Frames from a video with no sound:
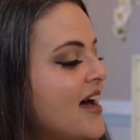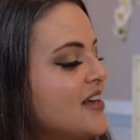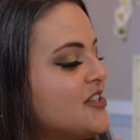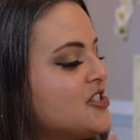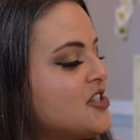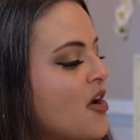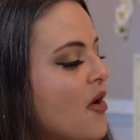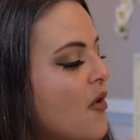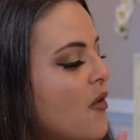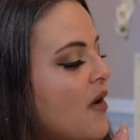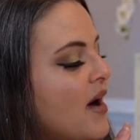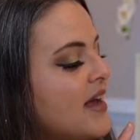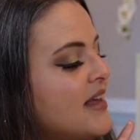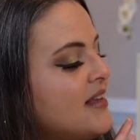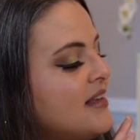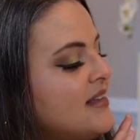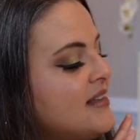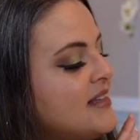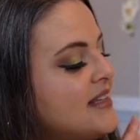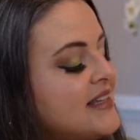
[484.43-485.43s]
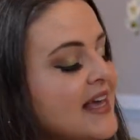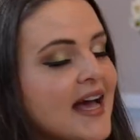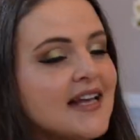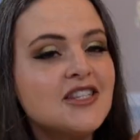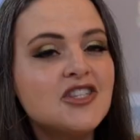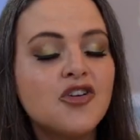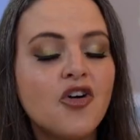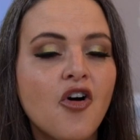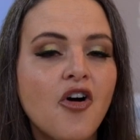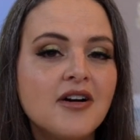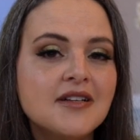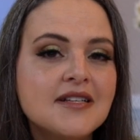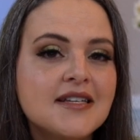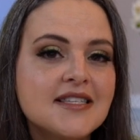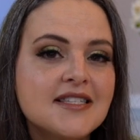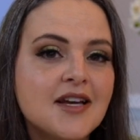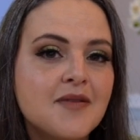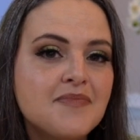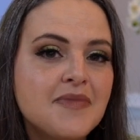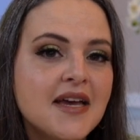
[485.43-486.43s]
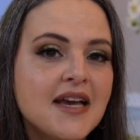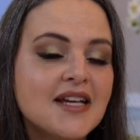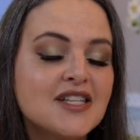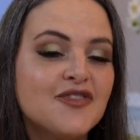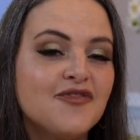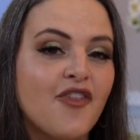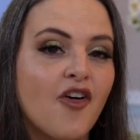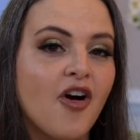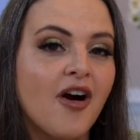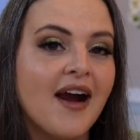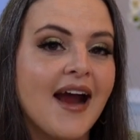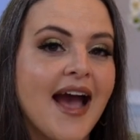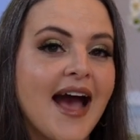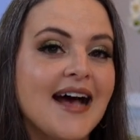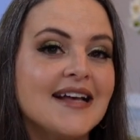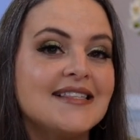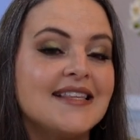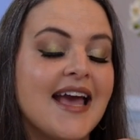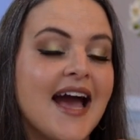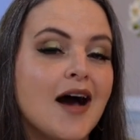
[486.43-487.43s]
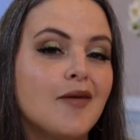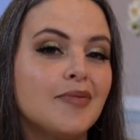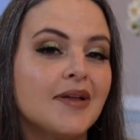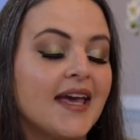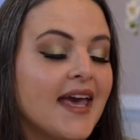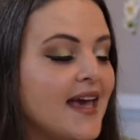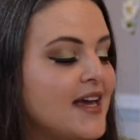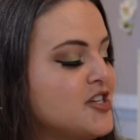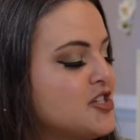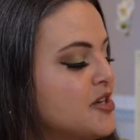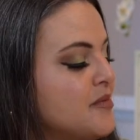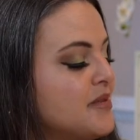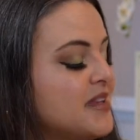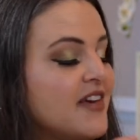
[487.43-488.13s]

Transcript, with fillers: So yes, they're onto something as far as the application,